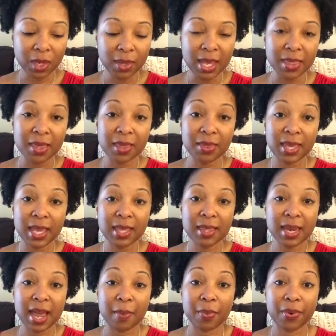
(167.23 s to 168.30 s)
the thing
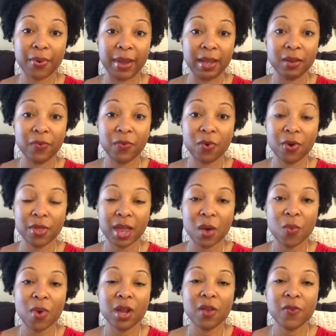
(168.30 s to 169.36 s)
that I prayed for, that I
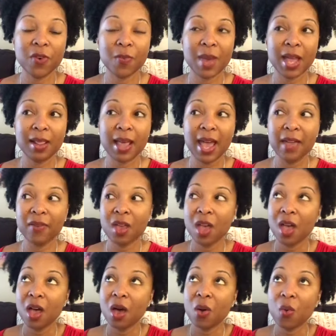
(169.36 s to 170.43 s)
wanted for my life,
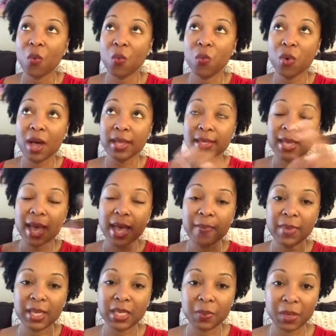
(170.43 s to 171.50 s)
what
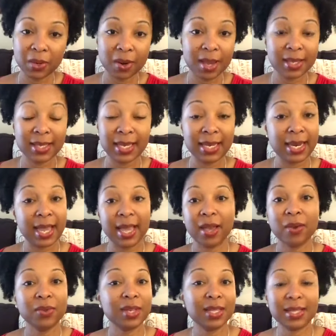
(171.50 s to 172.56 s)
I'm experiencing
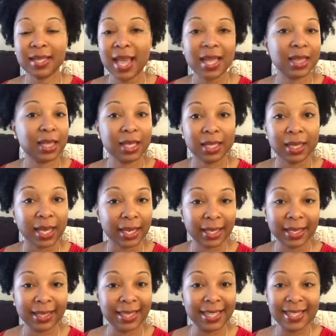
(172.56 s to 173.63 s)
now does not look like it.